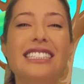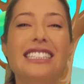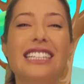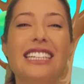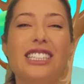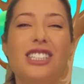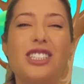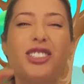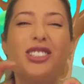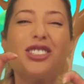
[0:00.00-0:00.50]

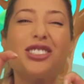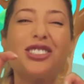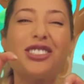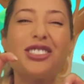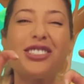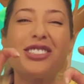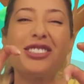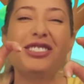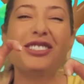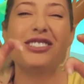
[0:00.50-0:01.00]
did
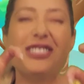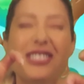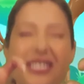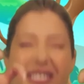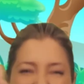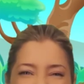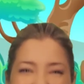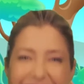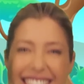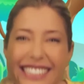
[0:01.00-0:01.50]

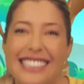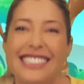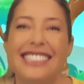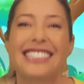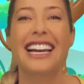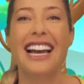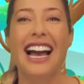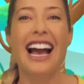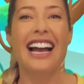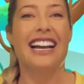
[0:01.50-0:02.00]
great!
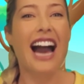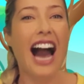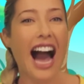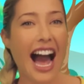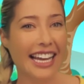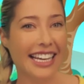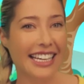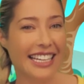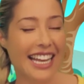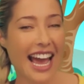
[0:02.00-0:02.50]

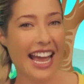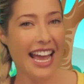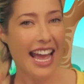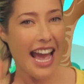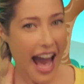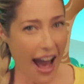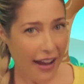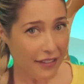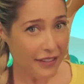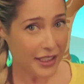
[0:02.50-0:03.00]
Kaia and I
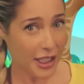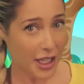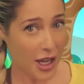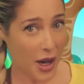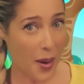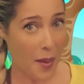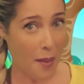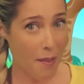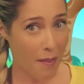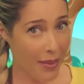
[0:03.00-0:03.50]
have to
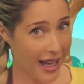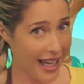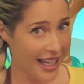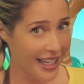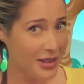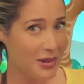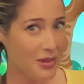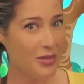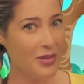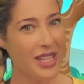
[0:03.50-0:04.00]
go,
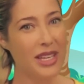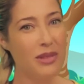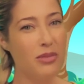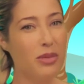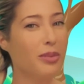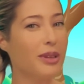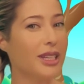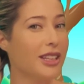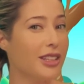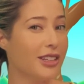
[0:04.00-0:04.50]
but we
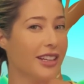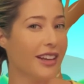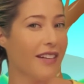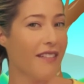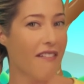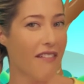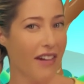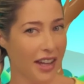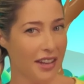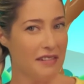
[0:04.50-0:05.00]
will be learning
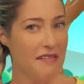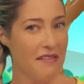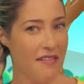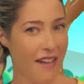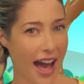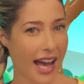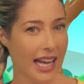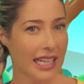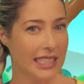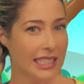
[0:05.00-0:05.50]
fun
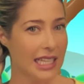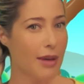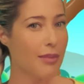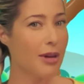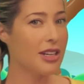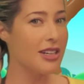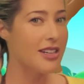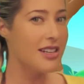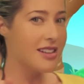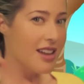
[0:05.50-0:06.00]
facts
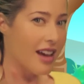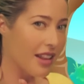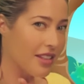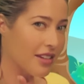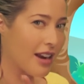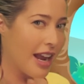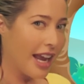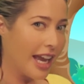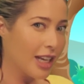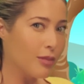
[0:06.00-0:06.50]
about
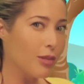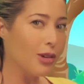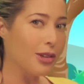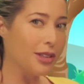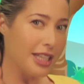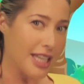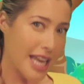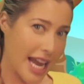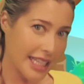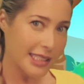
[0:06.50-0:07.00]
another animal
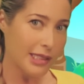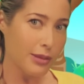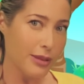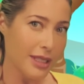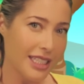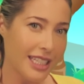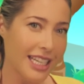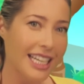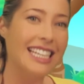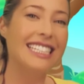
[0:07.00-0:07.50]
next
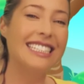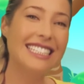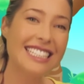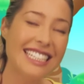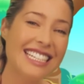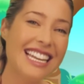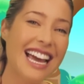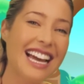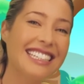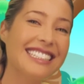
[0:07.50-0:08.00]
week. See
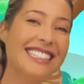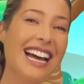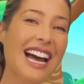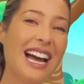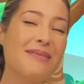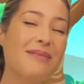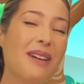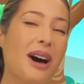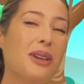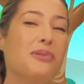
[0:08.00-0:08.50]
you next
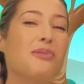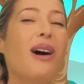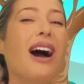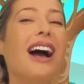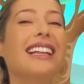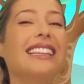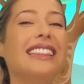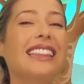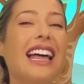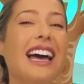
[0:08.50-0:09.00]
time on
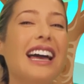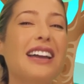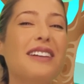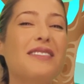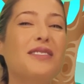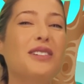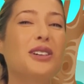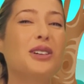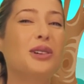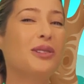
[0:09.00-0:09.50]

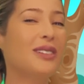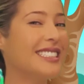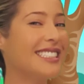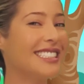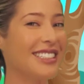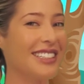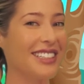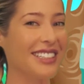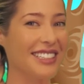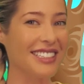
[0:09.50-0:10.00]
Wildlife
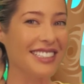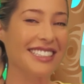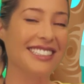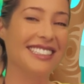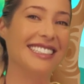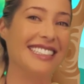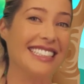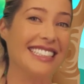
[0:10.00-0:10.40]
Crystal.